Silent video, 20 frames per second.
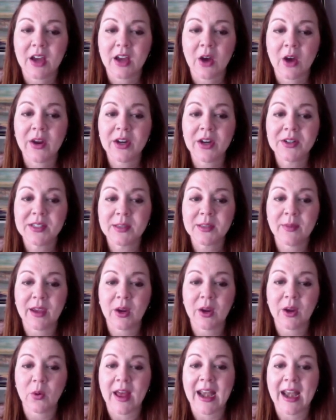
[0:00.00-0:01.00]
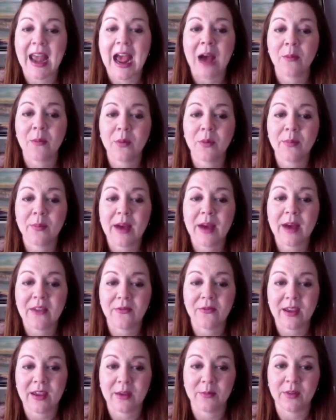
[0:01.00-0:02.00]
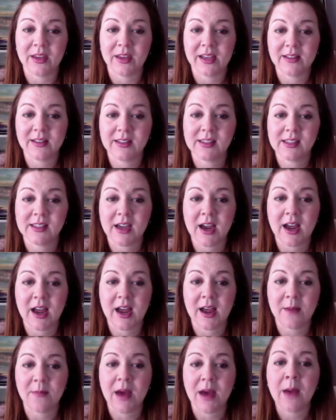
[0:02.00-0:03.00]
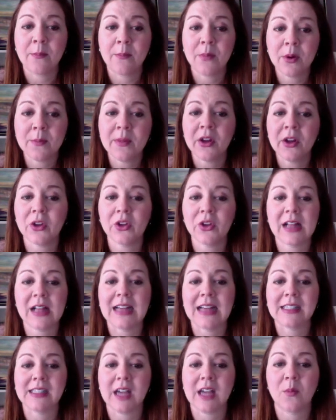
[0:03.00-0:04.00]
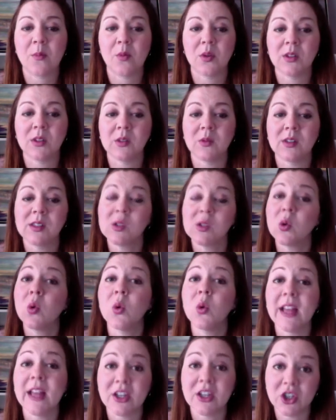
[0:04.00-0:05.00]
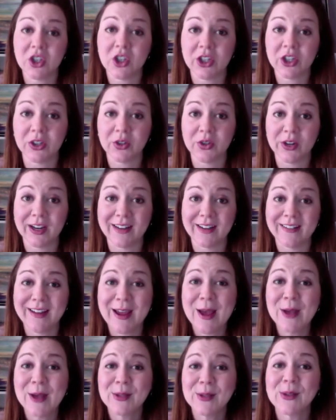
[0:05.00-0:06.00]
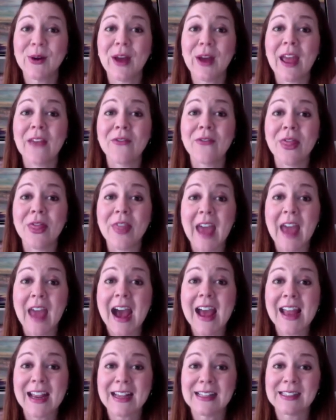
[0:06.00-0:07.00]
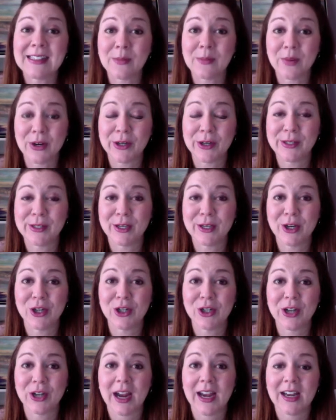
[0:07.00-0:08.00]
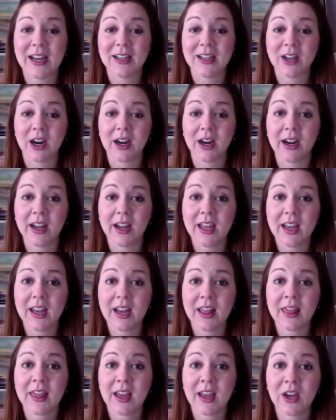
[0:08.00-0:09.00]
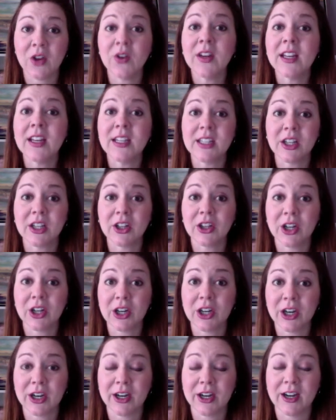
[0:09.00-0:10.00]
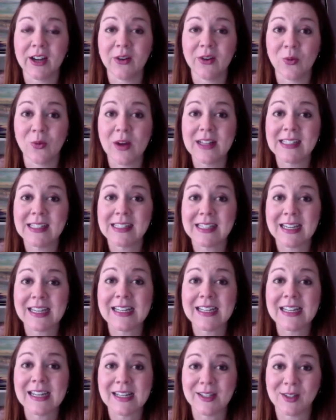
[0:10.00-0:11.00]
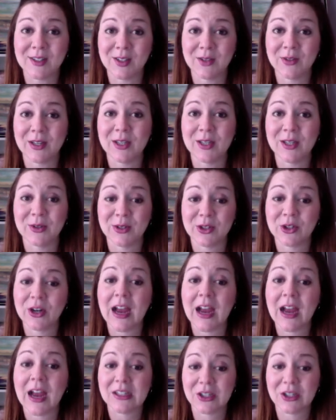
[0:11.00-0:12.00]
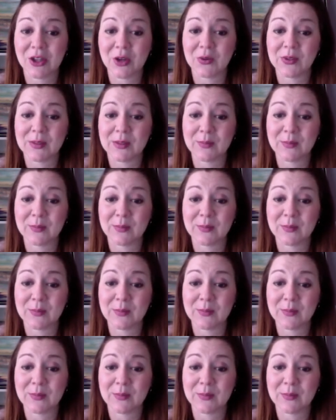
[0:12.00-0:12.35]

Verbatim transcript: Oh, here's a big one, apple pie families, um, upper middle class couples with school-aged children. So if that is the person you're trying to target, then you need to learn what Sandy is doing to attract those